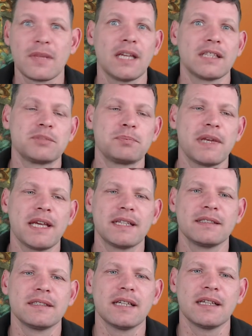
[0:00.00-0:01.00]

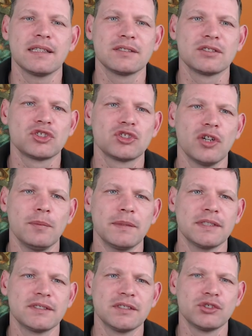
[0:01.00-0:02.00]
explain that it's
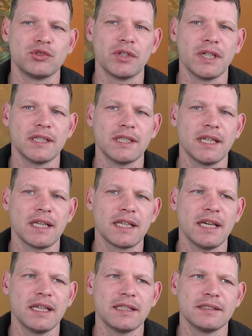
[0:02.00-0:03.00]
Thomas the train
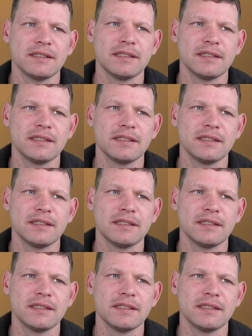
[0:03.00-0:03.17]
again.